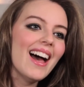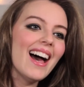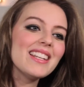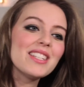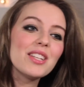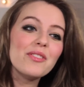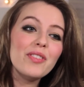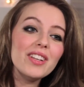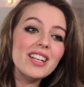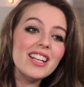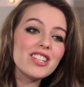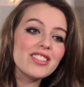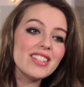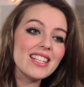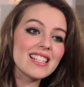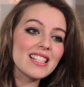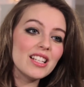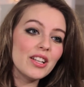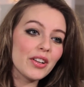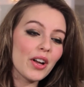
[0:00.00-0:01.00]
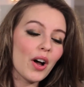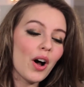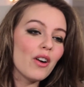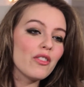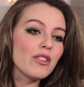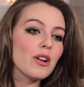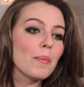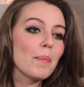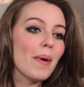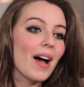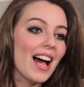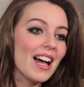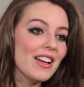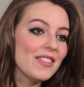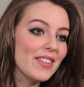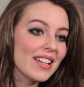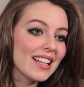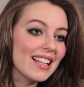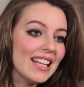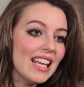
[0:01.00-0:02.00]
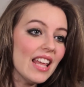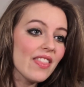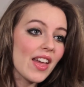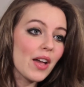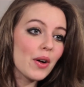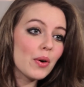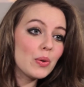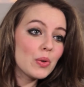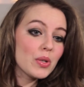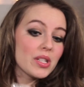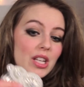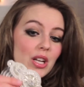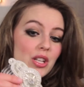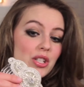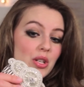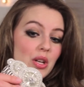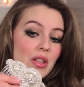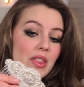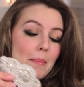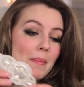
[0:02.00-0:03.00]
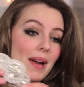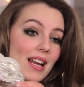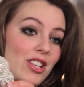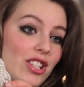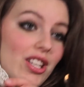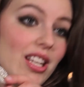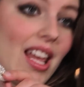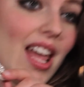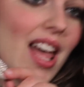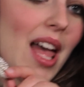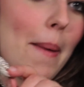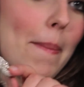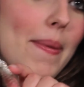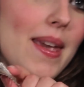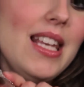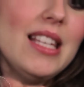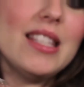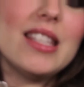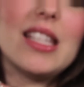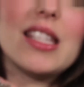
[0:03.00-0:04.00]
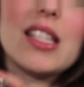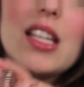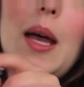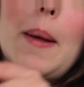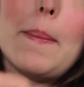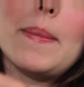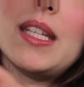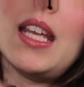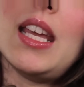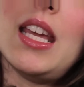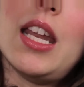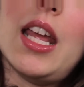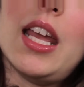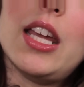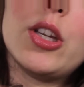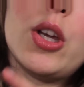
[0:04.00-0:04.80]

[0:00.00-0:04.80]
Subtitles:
And to finish this look off perfectly, I also do the matching hairpiece. This comes in a